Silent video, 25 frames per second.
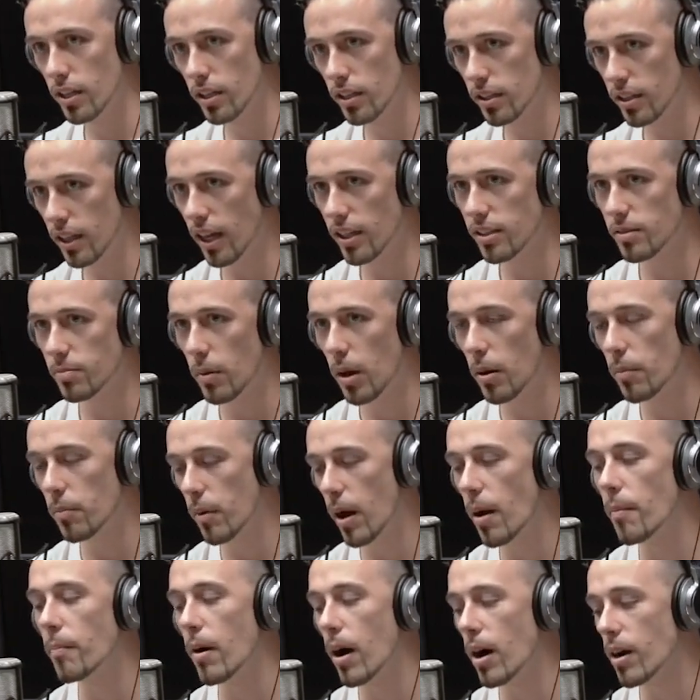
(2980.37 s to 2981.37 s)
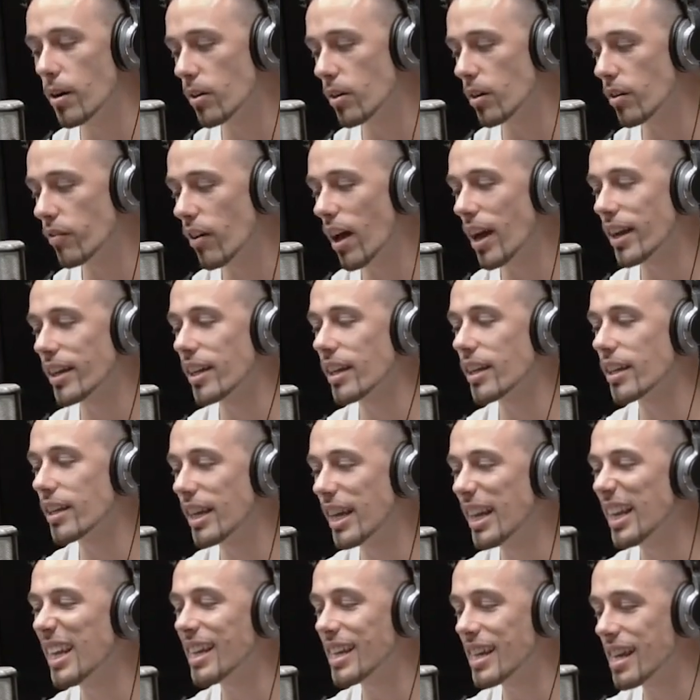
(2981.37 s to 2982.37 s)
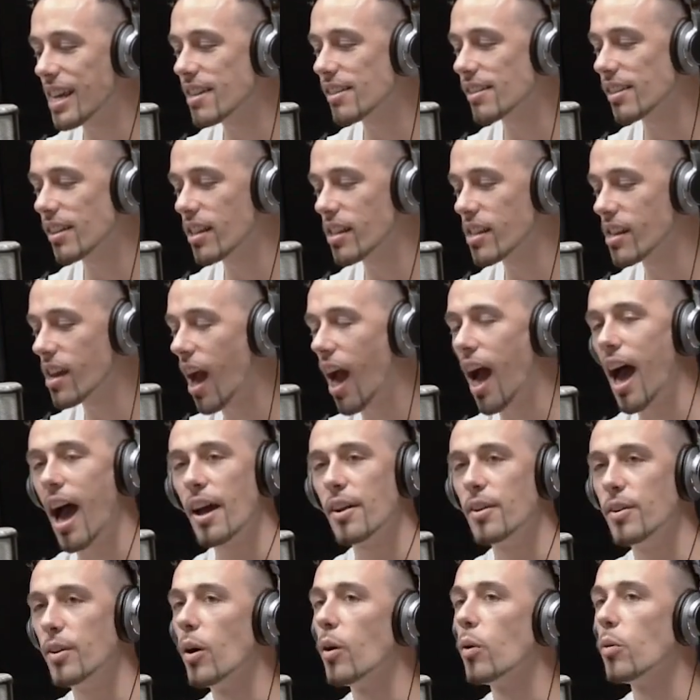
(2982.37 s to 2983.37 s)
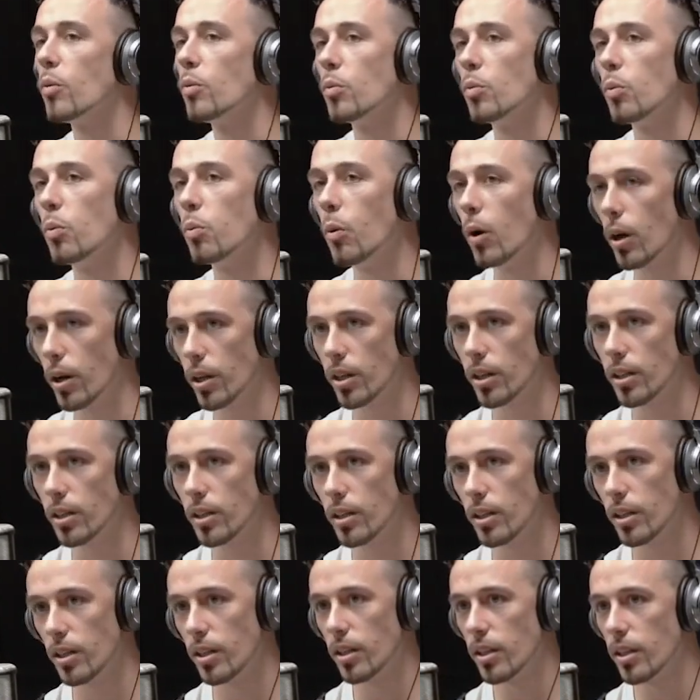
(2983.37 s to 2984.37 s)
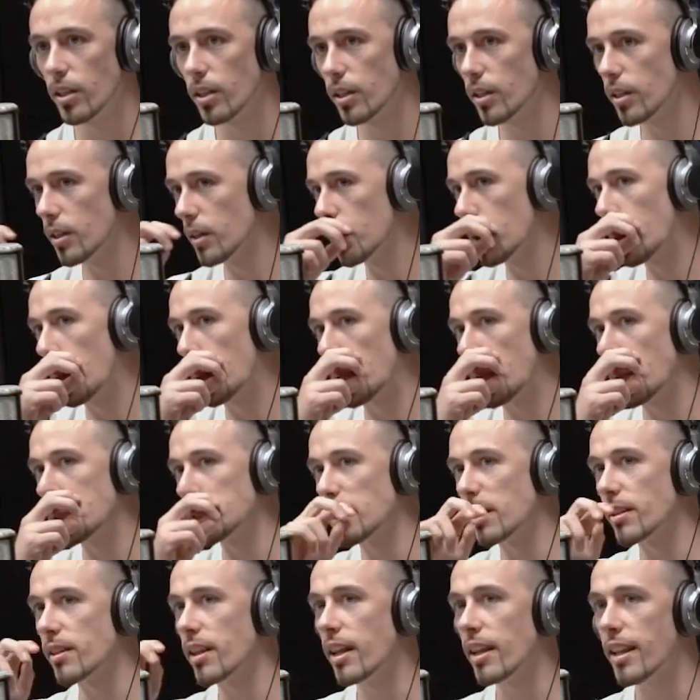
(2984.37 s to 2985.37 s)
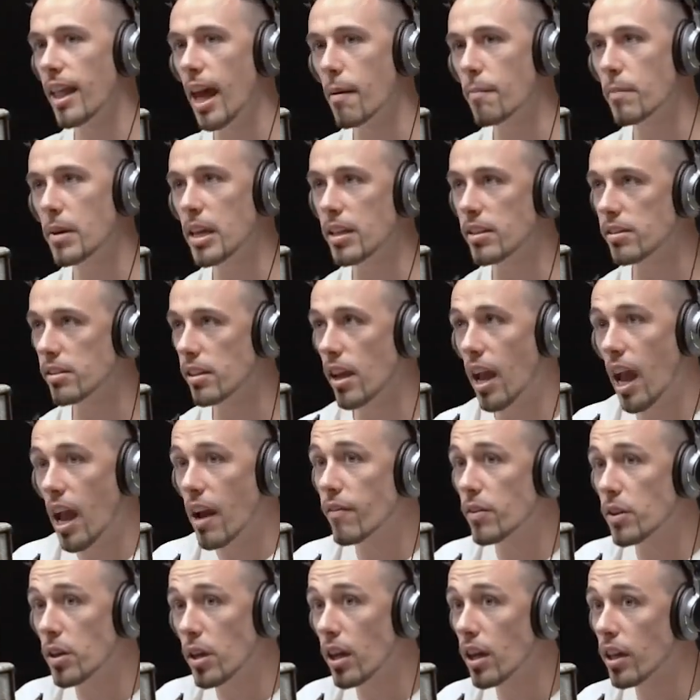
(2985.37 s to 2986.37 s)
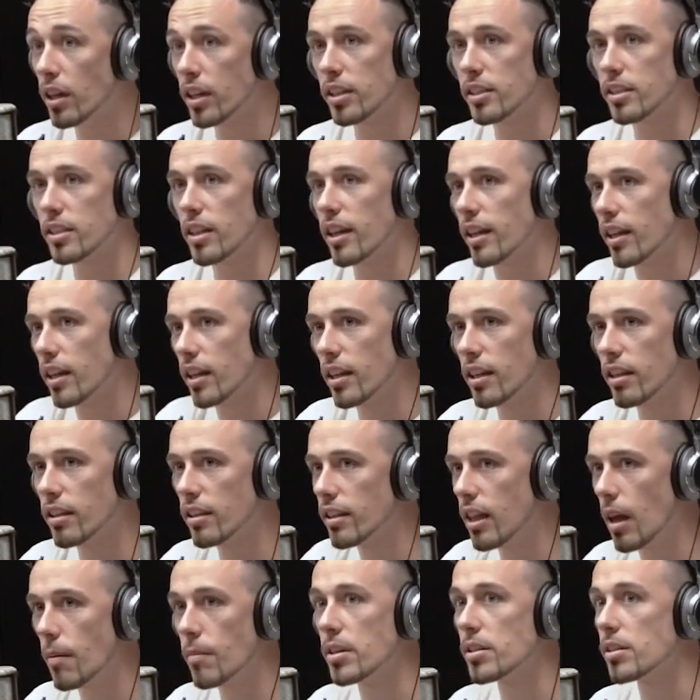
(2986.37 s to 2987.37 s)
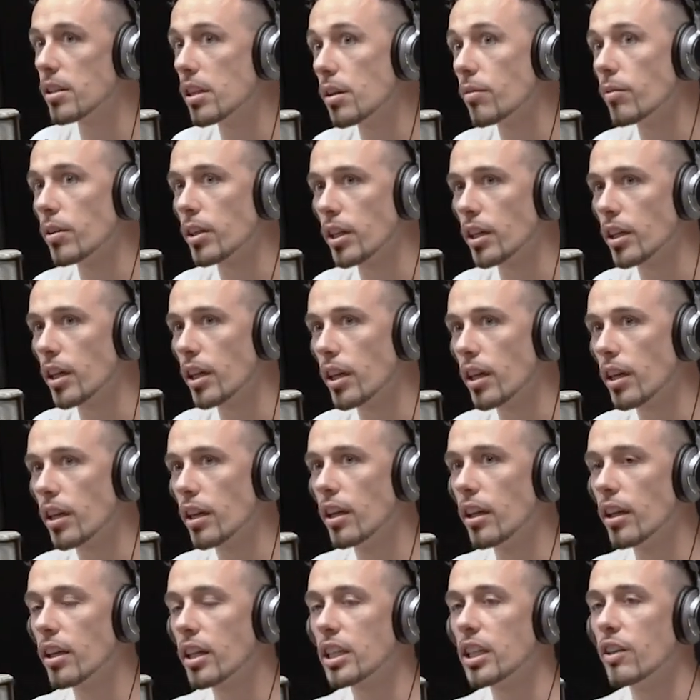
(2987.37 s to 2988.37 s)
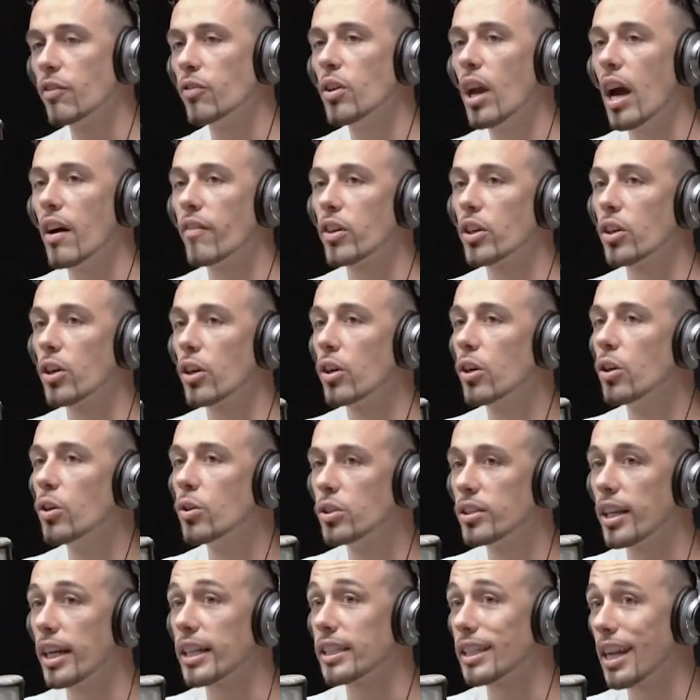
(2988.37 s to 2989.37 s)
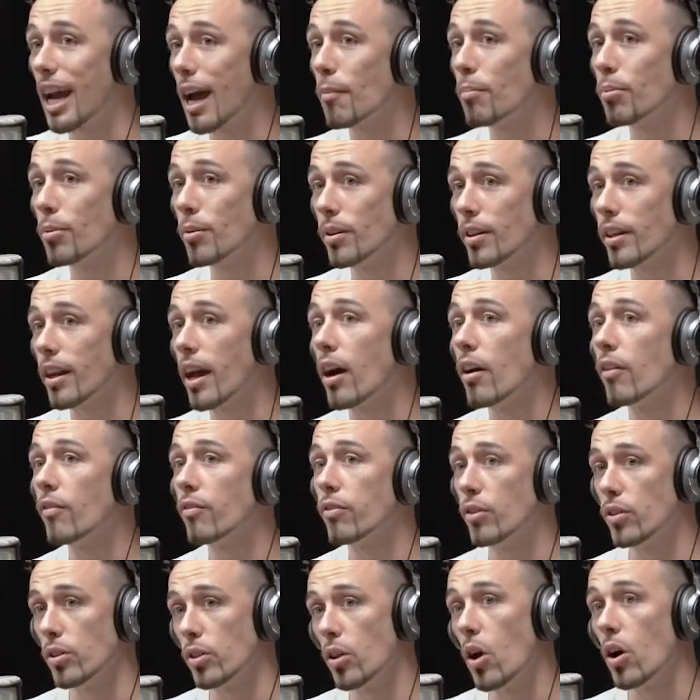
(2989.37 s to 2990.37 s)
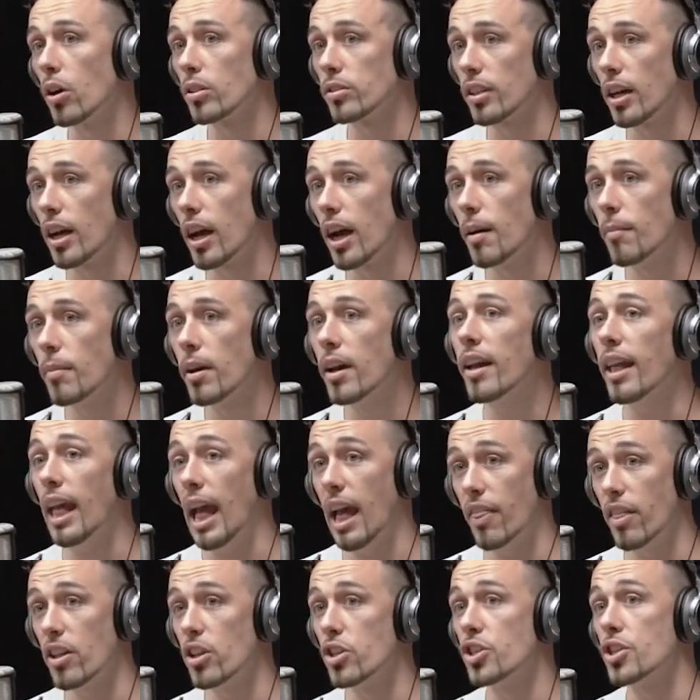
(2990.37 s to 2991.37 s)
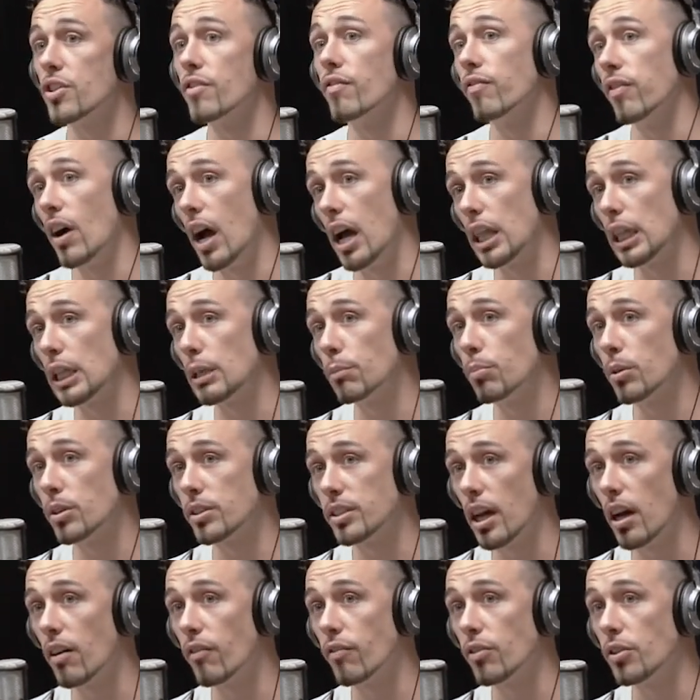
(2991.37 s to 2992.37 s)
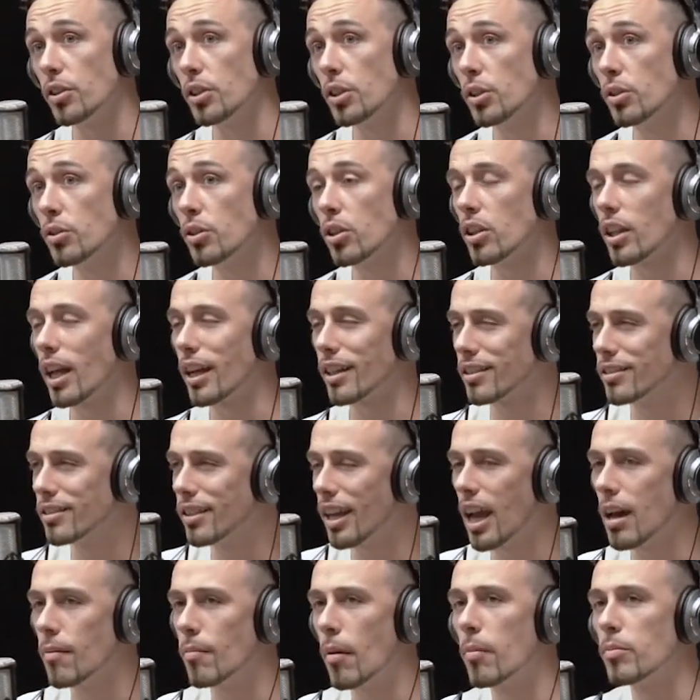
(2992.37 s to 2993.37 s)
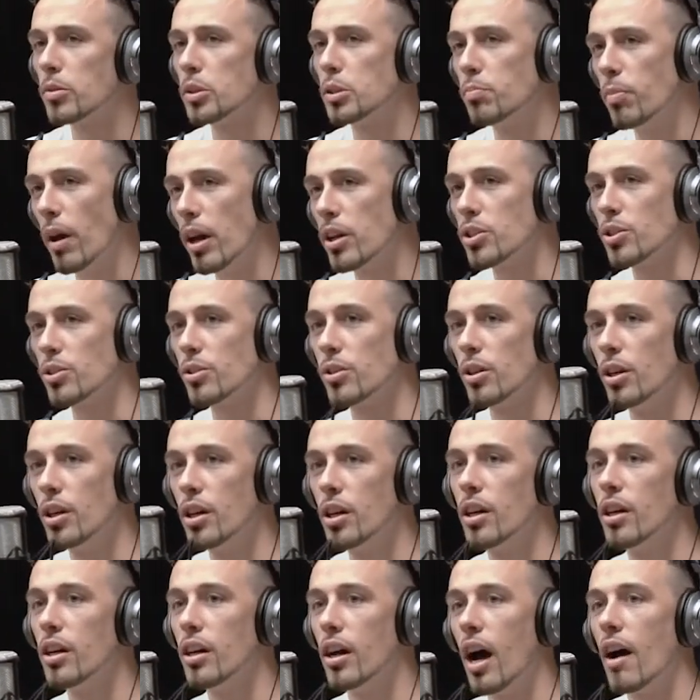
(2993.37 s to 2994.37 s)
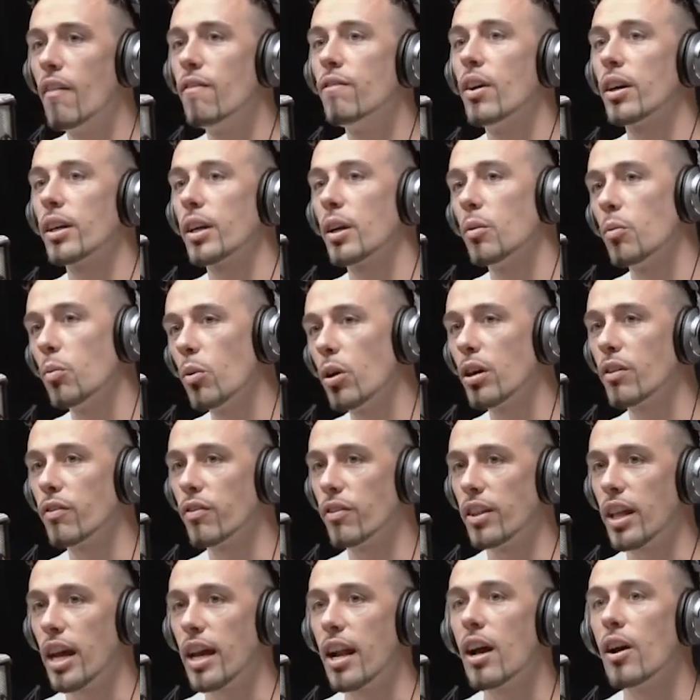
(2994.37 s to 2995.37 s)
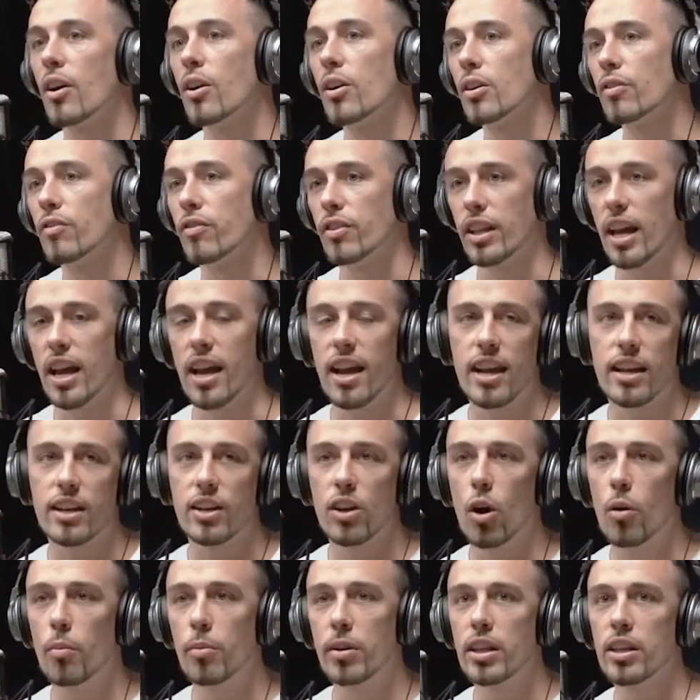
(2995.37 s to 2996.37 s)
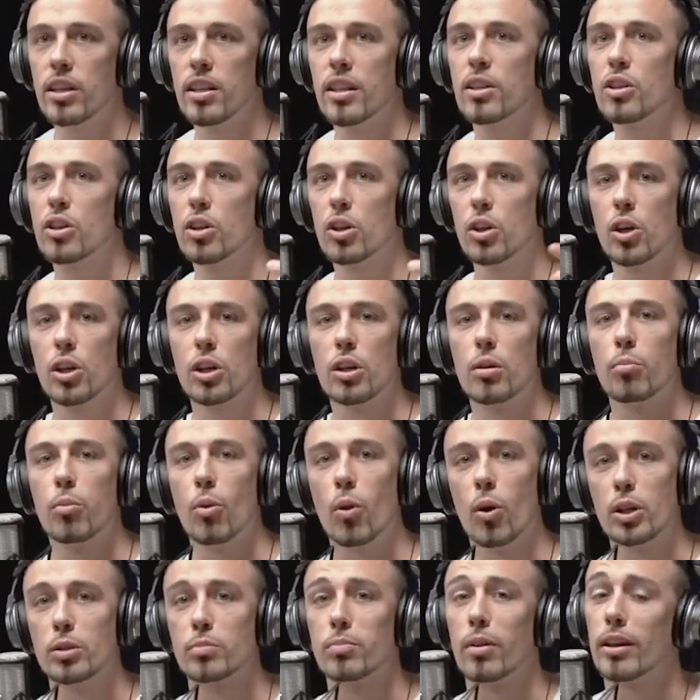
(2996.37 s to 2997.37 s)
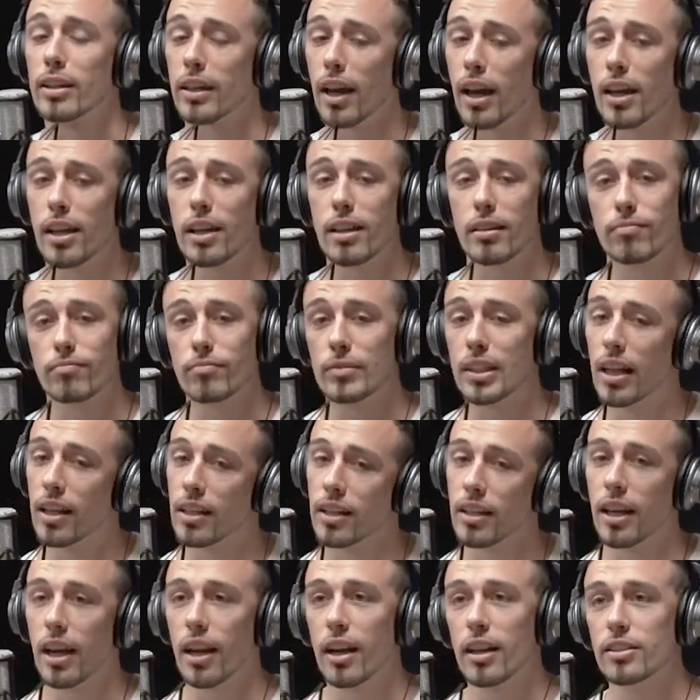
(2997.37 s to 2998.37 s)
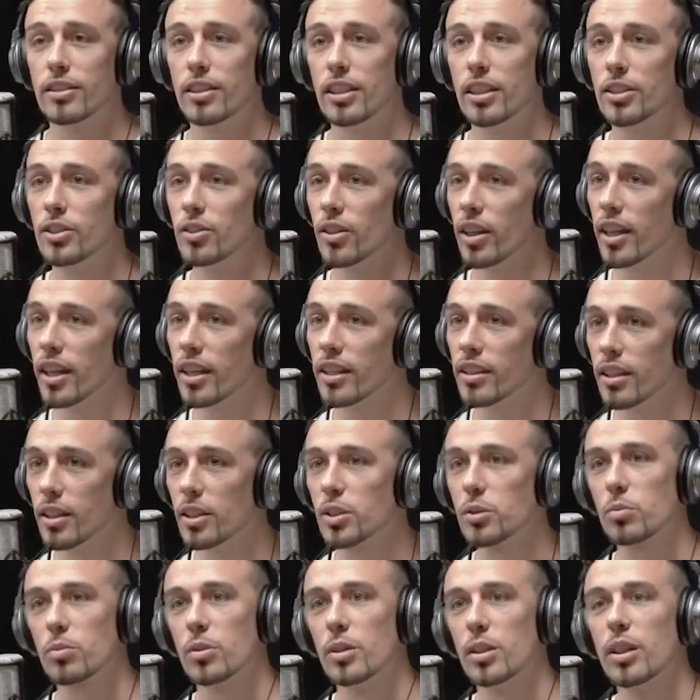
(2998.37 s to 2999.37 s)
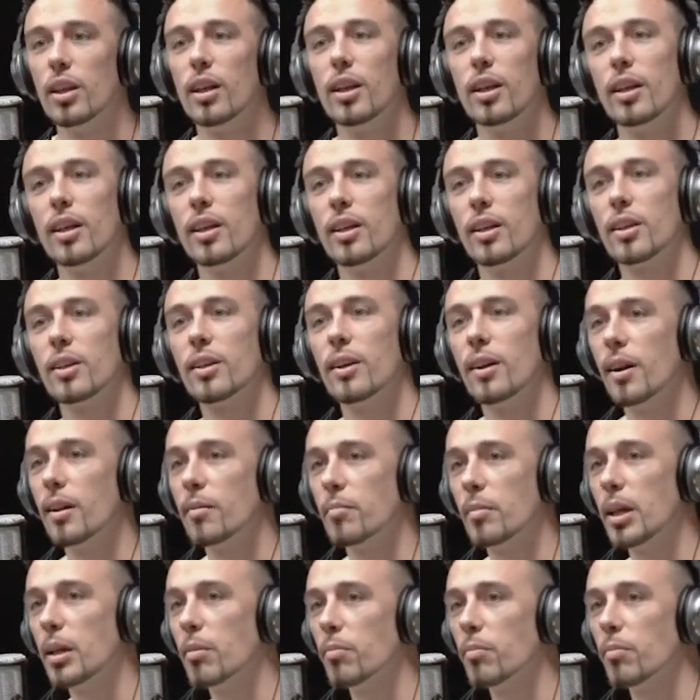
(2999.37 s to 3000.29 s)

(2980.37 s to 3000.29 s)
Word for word: That's my, my motto. If I can get it easily, I don't want it. Gotcha. Because then that means every because like that means anyone can get it. Because if mm-hmm. you have a girl who's like not putting out for a long time, and then she finally puts out for you, you're like, damn, I'm special. I worked. I this. fucking work for that. I earned for that. Ain't nobody. Then you could go to your boys, but like, hey, guaranteed you ain't hit this one. Yeah. You know what I mean?